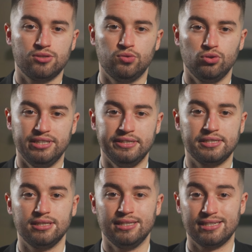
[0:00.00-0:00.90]
for
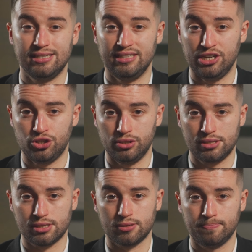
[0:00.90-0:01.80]
these
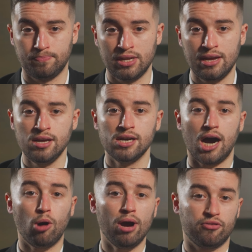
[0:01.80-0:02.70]
destinations.
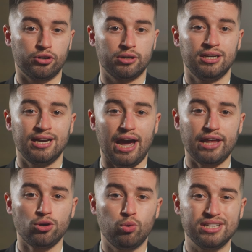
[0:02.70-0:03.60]
However,
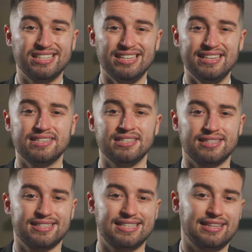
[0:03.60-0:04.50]
adequacy isn't
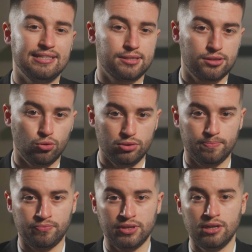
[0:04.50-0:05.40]
set in stone.
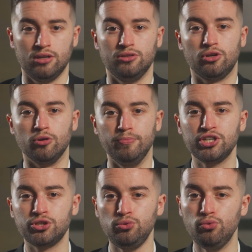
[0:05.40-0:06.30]
The
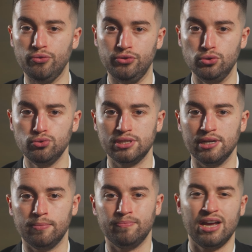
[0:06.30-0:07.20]
Commission reviews
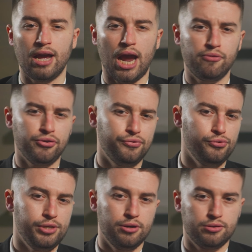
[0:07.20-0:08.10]
them every few
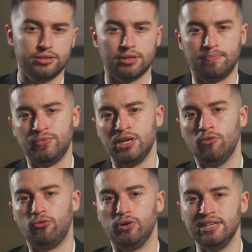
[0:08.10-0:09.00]
years.
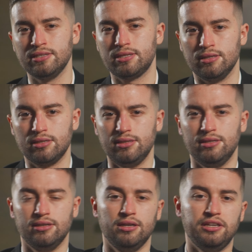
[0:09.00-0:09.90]
For instance,
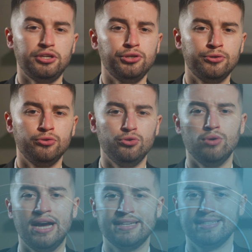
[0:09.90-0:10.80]
the EU-US